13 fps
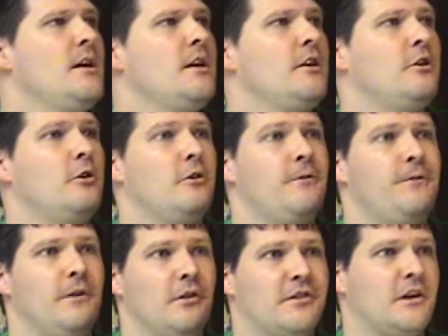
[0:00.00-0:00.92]
you
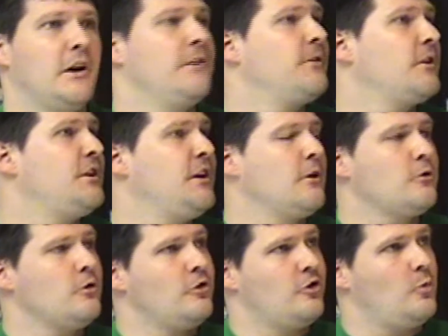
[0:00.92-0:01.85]
feel sorry for
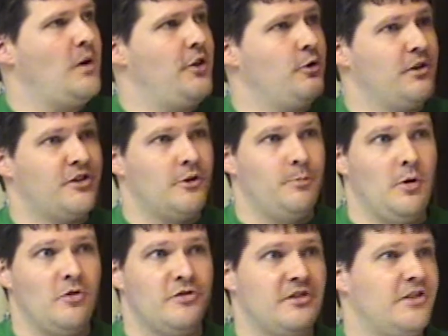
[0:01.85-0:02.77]
characters, or whether it's
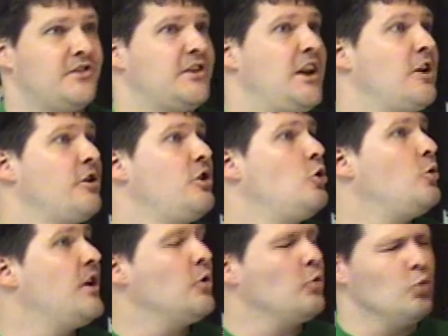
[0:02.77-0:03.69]
supposed to scare
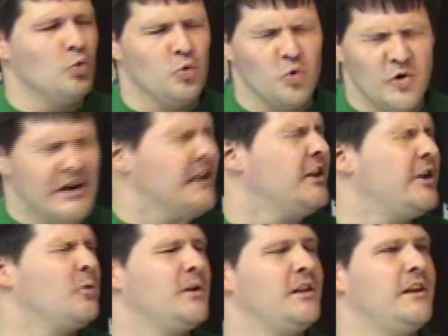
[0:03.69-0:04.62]
you, it
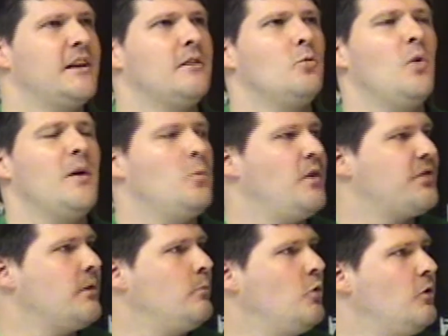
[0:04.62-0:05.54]
really, really went
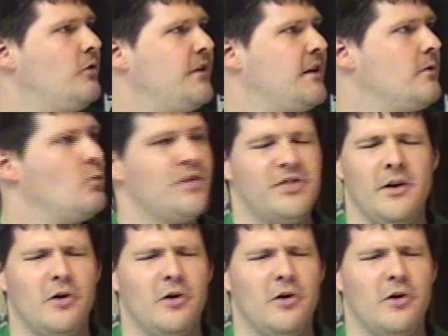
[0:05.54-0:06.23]
with the movie, with the